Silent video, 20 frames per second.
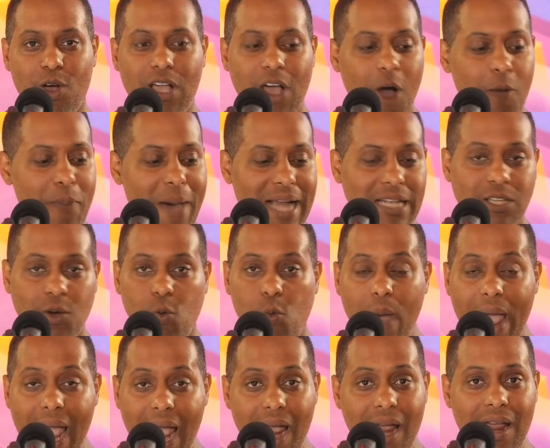Go back to
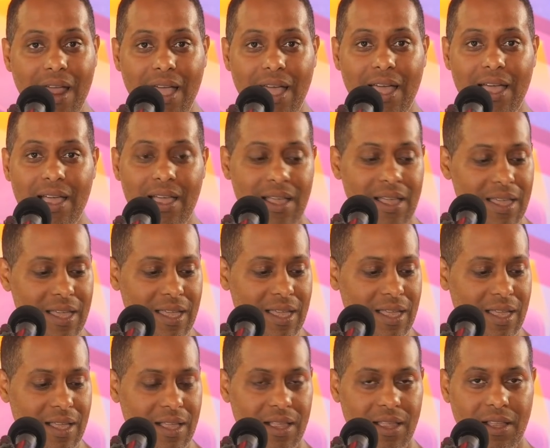
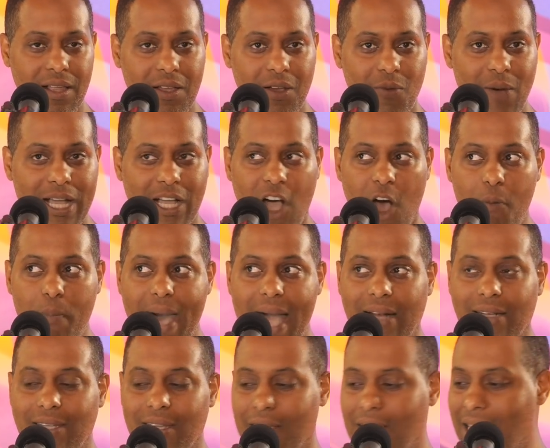where? What, go
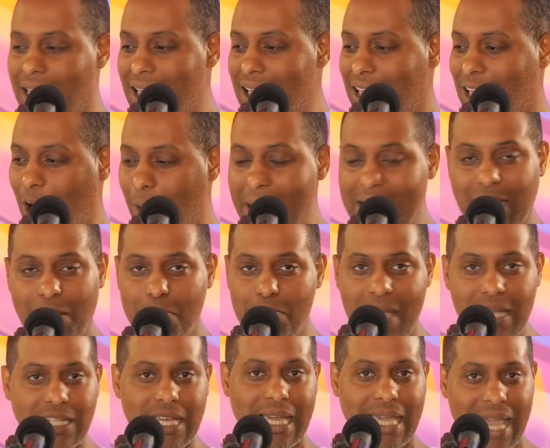back to go back to
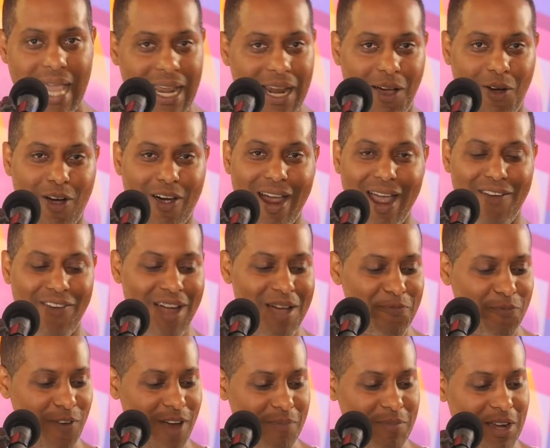Michigan or where
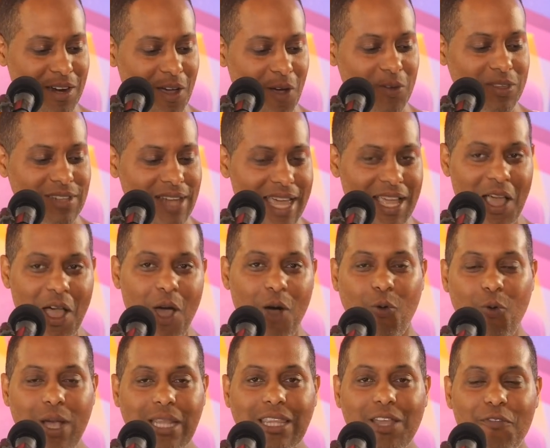I'm from? You know, it's like,
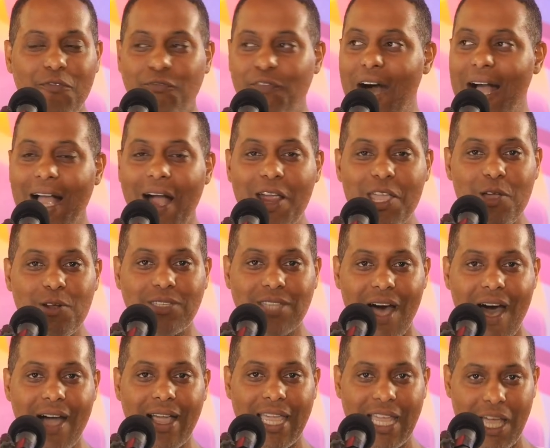what the f are you
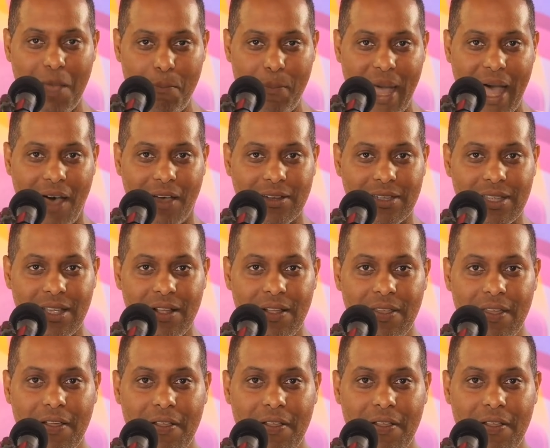talking about?